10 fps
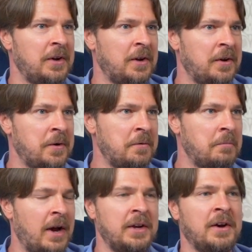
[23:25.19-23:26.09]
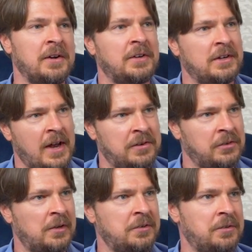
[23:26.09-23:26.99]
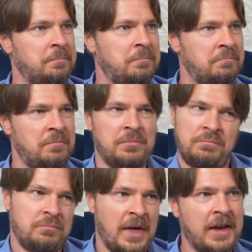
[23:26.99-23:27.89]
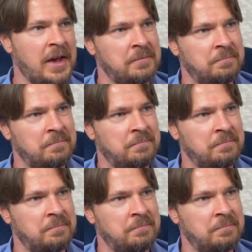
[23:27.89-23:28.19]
I can't get cancelled. They can.